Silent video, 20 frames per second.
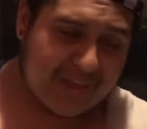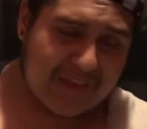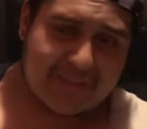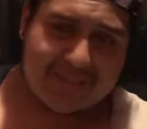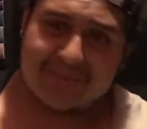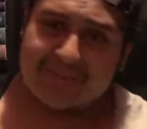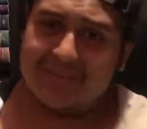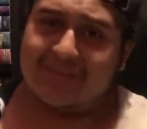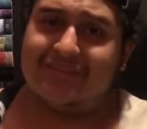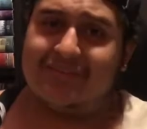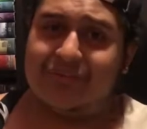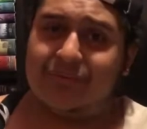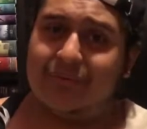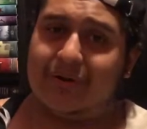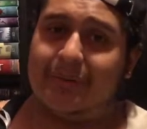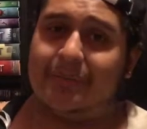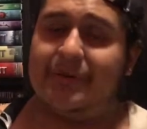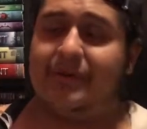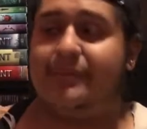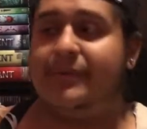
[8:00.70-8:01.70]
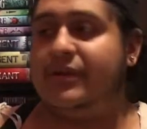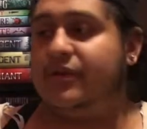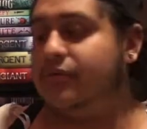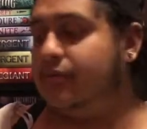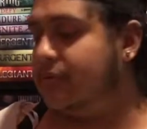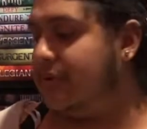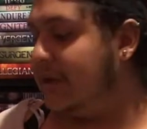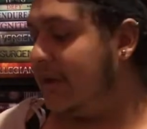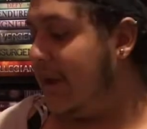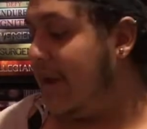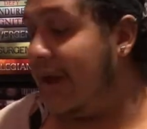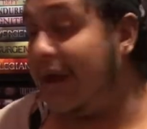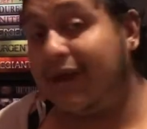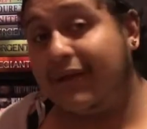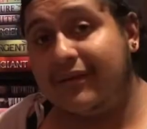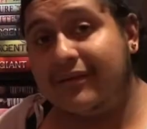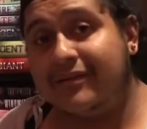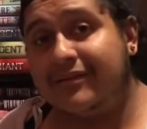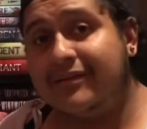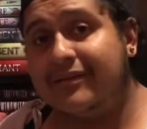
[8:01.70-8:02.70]
this is what I'm going to be doing.
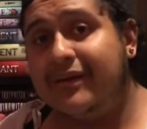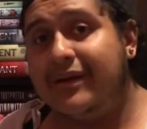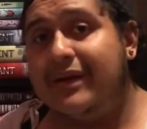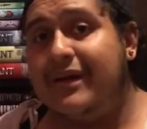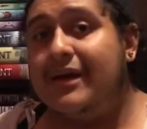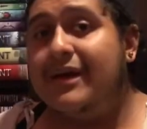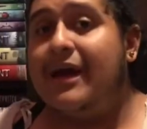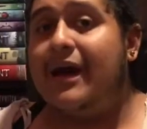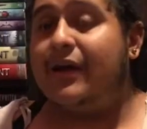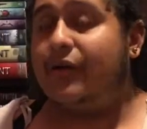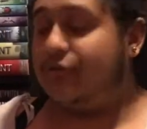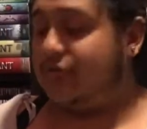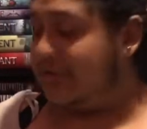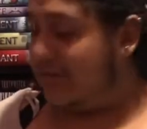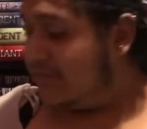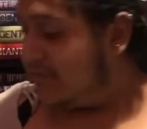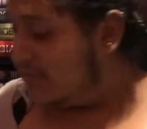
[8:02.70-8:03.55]
And I also have a